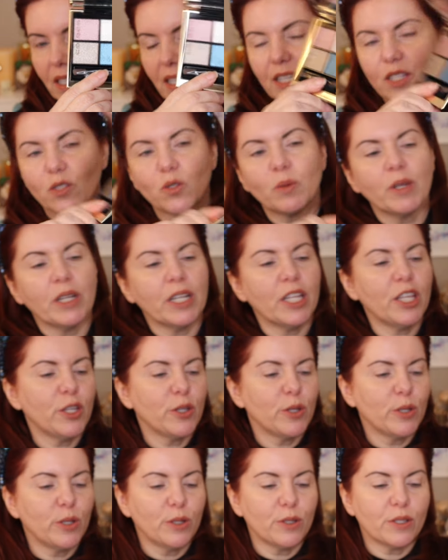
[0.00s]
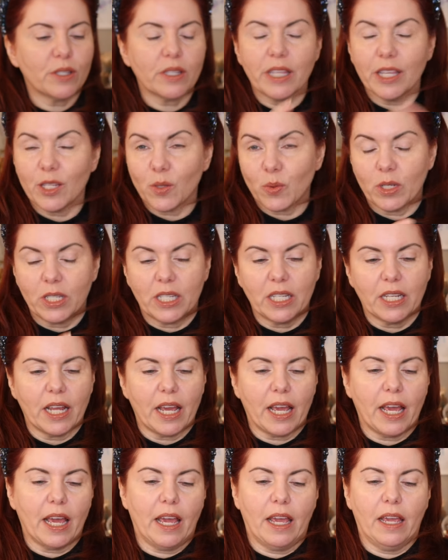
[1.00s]
So I'm going to use this one
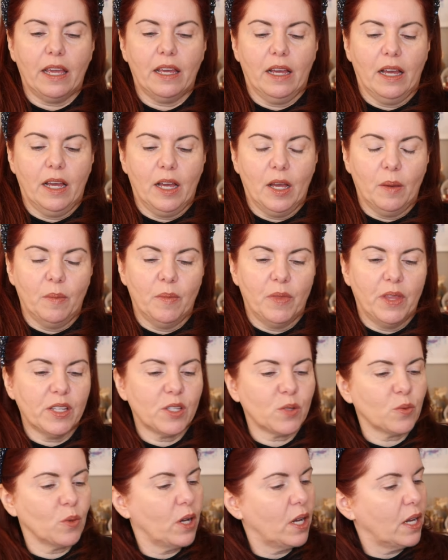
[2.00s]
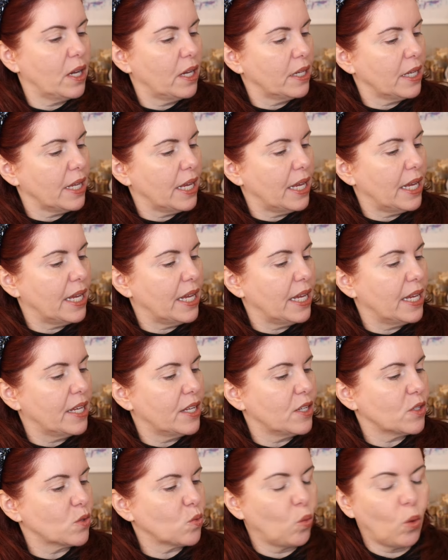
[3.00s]
today. Um, this one
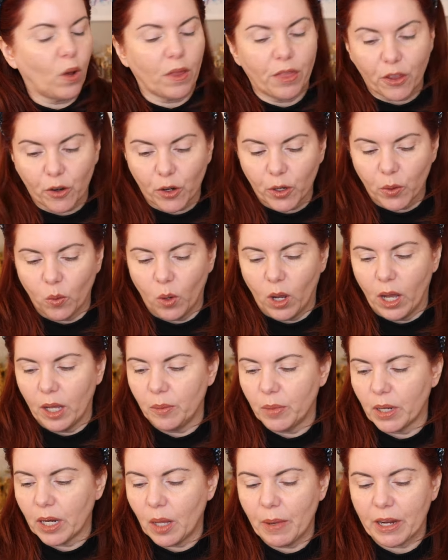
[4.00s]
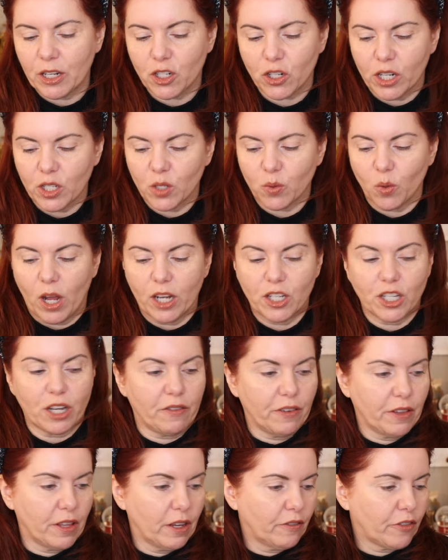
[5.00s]
is 131, but I'll make sure I swatch
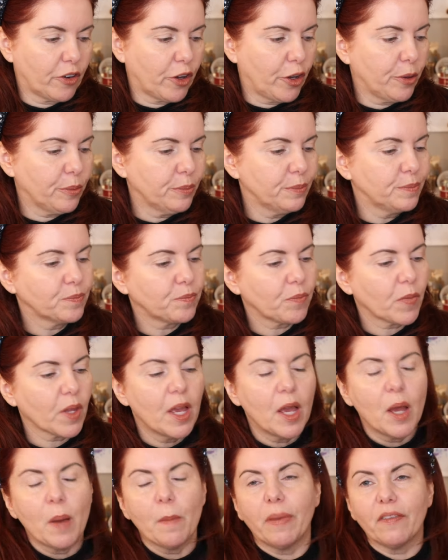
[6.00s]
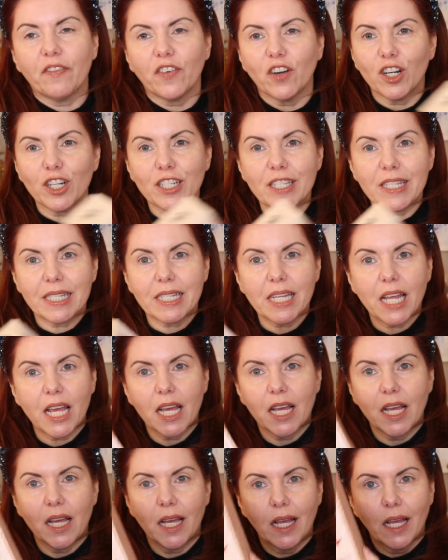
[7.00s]
everything for you. But first,
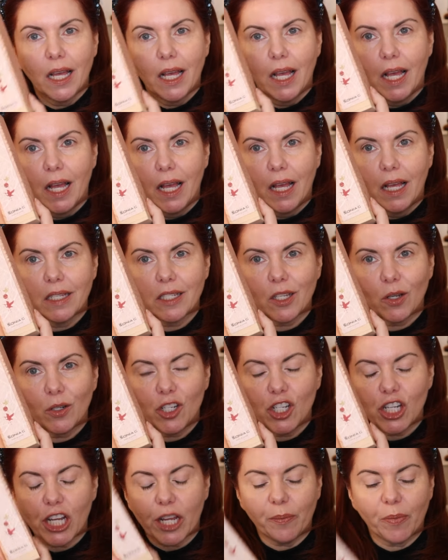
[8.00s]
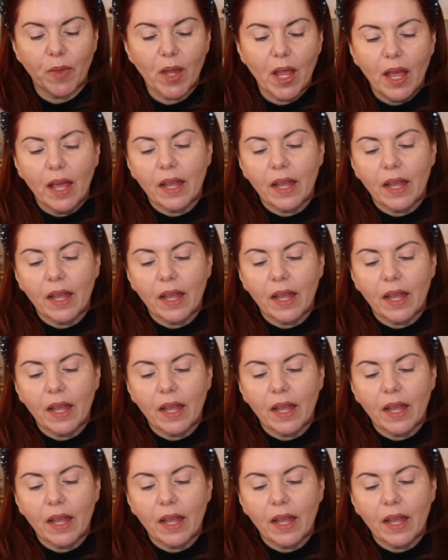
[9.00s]
Sonia G.